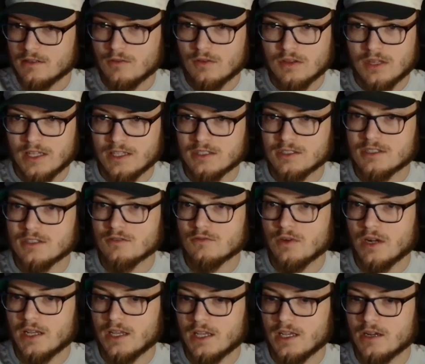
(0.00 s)
This
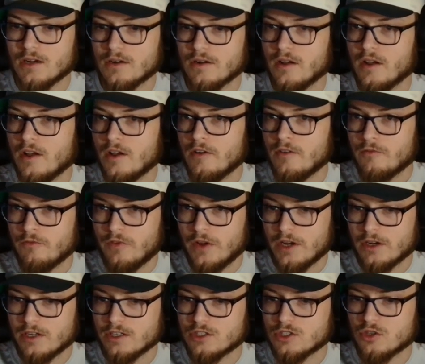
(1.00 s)
right here,
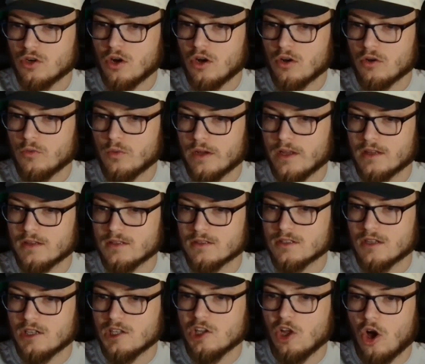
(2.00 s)
very strong winds
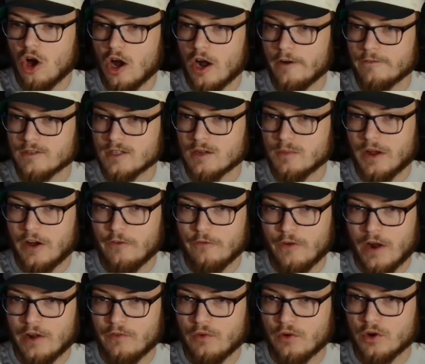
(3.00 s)
aloft at about
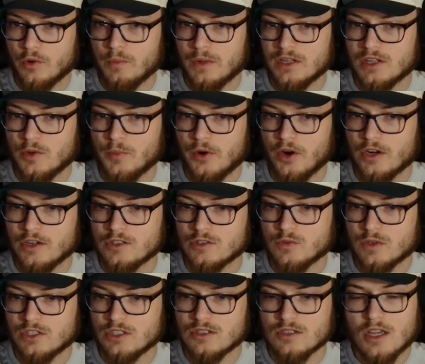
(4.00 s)
500 millibars,
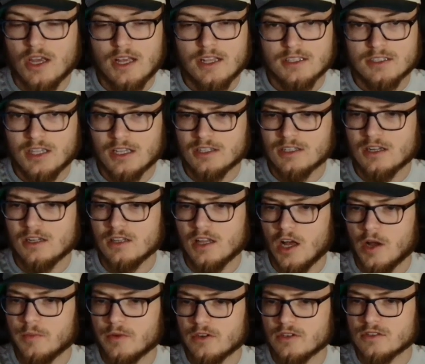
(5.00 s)
which is 6
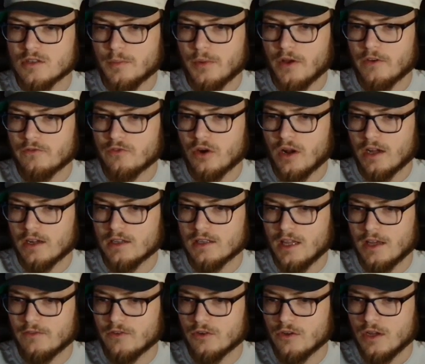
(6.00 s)
kilometers above ground
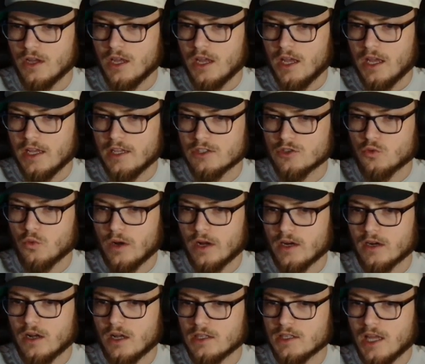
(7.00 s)
level, is
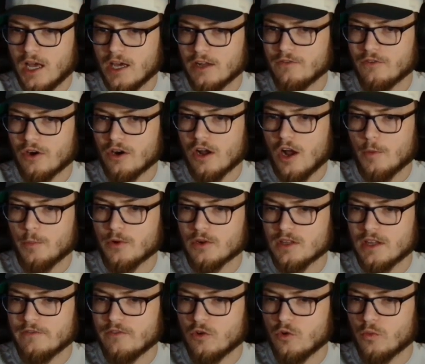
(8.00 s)
where a lot of our upper
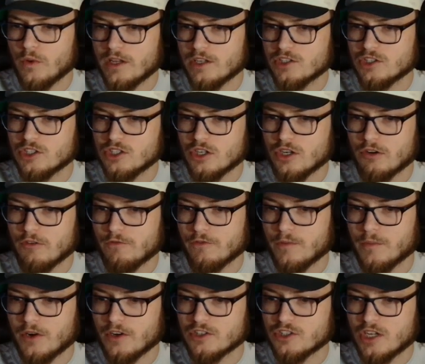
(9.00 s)
level wind shear
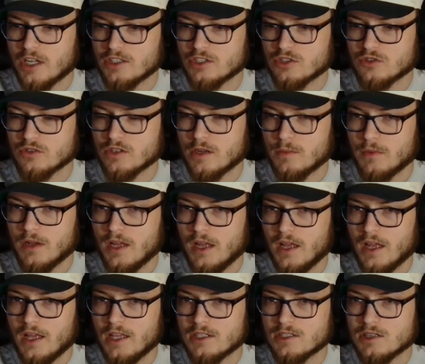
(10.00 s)
from our jet stream
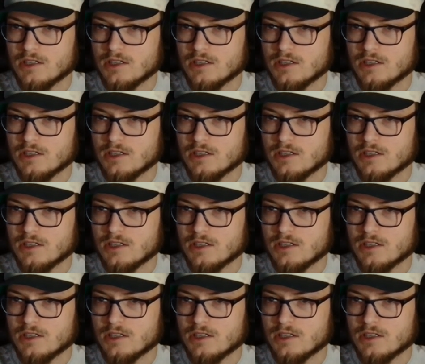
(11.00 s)
is